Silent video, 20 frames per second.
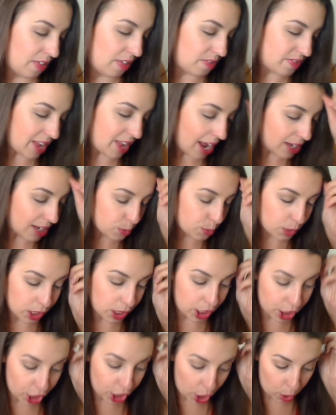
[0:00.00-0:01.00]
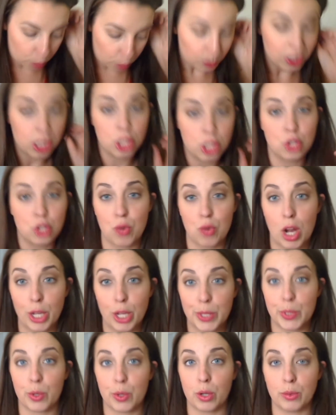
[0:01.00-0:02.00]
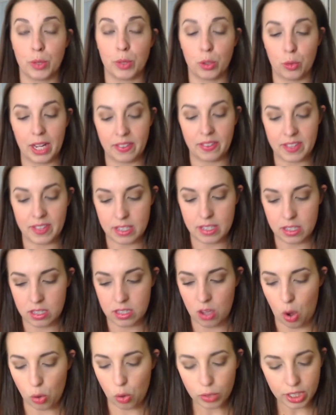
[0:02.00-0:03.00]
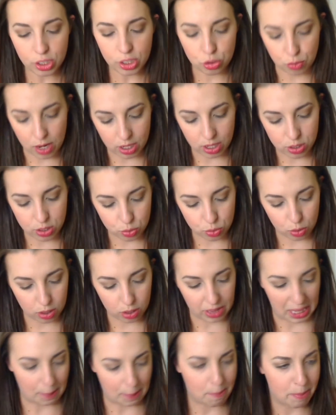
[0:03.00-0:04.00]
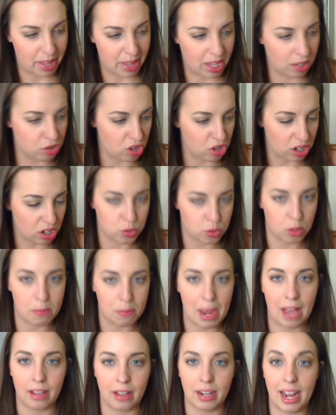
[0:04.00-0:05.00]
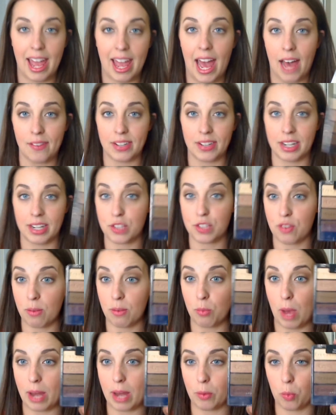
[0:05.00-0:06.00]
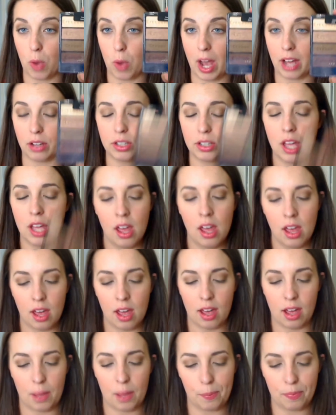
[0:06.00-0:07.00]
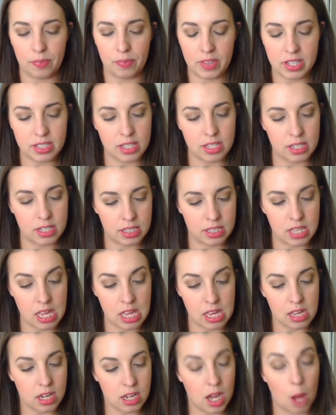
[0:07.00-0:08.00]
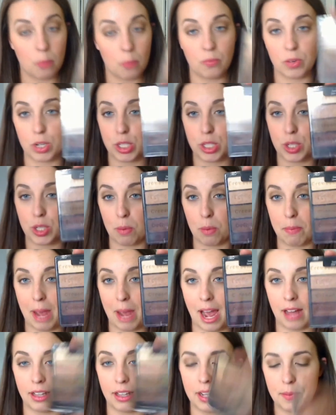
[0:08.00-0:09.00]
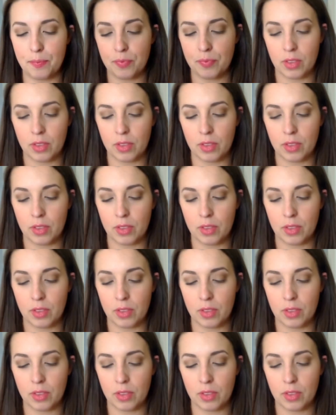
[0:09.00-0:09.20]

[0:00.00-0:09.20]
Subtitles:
Next, we're going to go with Drugstore real quick. This is the only drugstore, like big drugstore palette I have, and it's from Wet n Wild. This is the Comfort Zone palette,